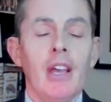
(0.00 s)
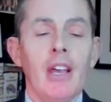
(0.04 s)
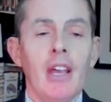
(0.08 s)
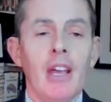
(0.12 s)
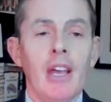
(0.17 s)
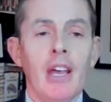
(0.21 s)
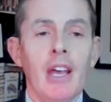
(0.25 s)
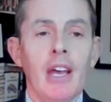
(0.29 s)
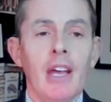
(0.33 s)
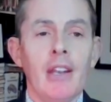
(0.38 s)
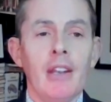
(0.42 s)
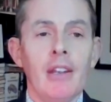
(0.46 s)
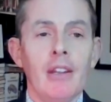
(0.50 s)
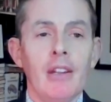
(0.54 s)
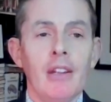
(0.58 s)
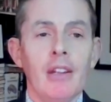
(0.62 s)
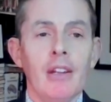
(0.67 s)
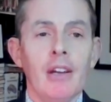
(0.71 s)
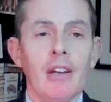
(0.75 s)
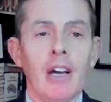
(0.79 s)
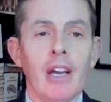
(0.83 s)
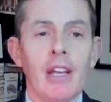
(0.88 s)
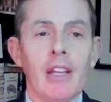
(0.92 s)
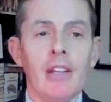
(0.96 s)
And
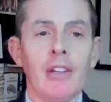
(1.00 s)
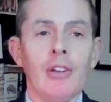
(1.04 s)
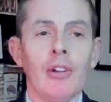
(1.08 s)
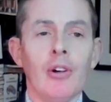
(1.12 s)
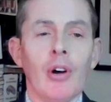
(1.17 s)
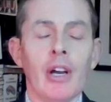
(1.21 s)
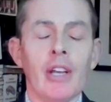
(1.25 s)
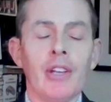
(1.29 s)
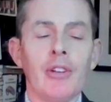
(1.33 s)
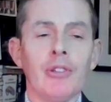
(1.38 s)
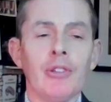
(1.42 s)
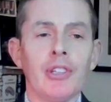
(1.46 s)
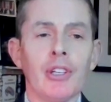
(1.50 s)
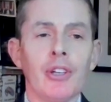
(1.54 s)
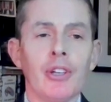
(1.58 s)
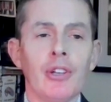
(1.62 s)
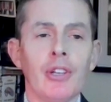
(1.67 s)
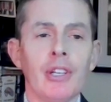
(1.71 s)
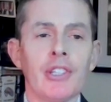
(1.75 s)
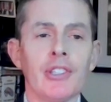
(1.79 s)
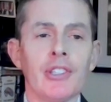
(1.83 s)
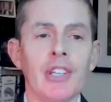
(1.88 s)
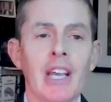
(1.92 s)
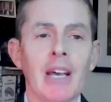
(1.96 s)
I use a
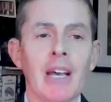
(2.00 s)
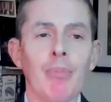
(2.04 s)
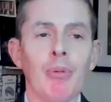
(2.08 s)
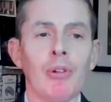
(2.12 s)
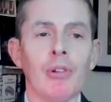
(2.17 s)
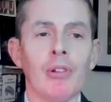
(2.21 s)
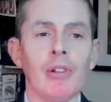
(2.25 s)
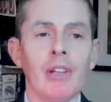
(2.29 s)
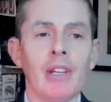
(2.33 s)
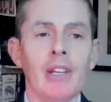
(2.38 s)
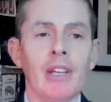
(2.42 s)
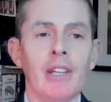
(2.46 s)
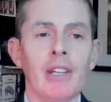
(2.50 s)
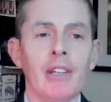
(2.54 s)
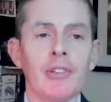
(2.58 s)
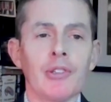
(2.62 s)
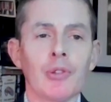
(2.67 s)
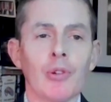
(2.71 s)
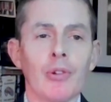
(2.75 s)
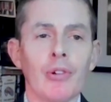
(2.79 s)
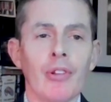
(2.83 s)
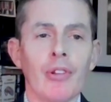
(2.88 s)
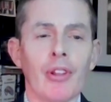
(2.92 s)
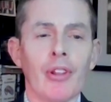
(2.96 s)
good example in
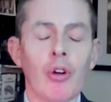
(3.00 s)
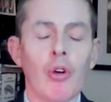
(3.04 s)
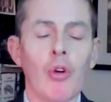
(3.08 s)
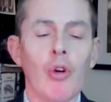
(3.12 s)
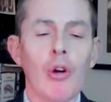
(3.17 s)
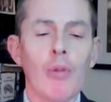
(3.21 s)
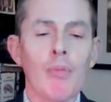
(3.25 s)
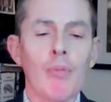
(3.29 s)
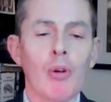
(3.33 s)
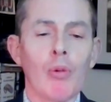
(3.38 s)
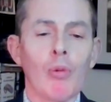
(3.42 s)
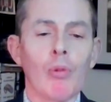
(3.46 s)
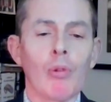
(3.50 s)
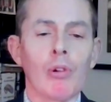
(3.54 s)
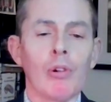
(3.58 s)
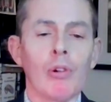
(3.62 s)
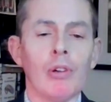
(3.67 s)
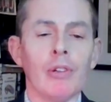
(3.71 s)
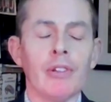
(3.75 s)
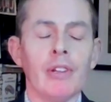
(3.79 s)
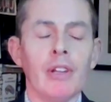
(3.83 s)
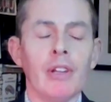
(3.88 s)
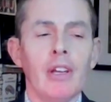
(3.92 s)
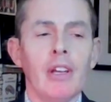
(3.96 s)
sort of the corporate
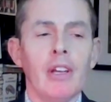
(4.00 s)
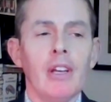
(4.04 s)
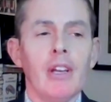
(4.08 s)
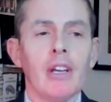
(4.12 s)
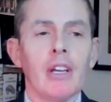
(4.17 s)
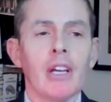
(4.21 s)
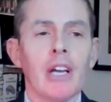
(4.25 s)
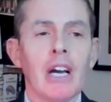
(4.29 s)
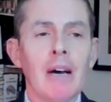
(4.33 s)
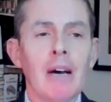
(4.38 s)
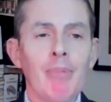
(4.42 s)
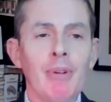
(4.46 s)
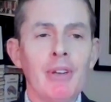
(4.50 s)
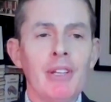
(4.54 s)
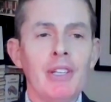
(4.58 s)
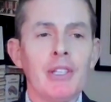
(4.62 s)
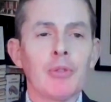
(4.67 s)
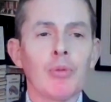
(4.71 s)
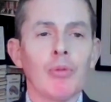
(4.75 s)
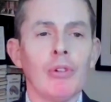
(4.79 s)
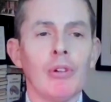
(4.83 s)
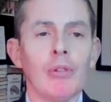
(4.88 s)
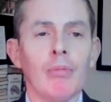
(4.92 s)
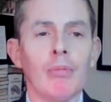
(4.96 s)
world.
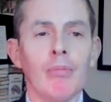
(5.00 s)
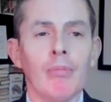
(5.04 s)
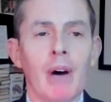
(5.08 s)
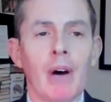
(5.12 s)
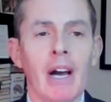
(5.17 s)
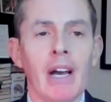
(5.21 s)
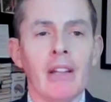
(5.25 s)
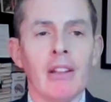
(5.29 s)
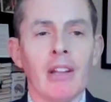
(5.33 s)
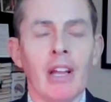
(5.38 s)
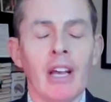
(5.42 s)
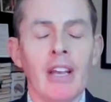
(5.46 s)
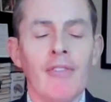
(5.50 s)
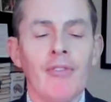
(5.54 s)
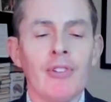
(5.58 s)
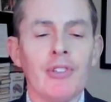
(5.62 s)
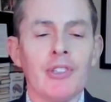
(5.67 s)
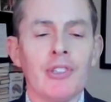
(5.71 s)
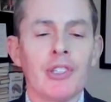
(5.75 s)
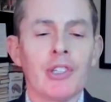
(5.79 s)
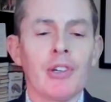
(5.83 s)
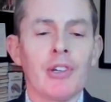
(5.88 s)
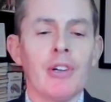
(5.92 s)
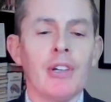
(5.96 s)
Companies will buy life
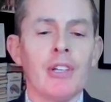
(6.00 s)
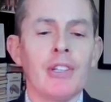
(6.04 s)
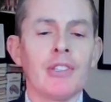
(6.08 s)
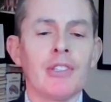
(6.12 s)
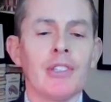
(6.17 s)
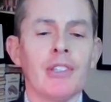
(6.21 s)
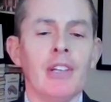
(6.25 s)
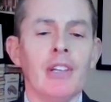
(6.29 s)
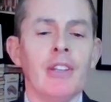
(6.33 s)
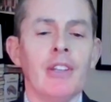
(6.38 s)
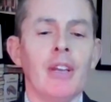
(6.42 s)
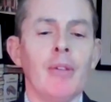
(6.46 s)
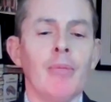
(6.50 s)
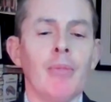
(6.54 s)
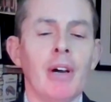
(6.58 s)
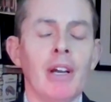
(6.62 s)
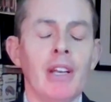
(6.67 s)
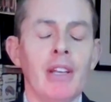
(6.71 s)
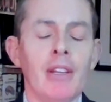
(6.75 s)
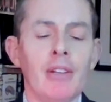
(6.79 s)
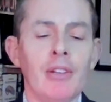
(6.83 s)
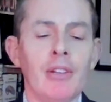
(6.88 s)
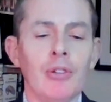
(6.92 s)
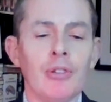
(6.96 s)
insurance and they
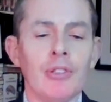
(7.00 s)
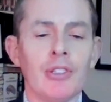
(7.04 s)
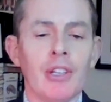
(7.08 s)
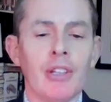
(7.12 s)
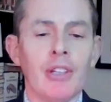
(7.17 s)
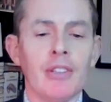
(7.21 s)
might use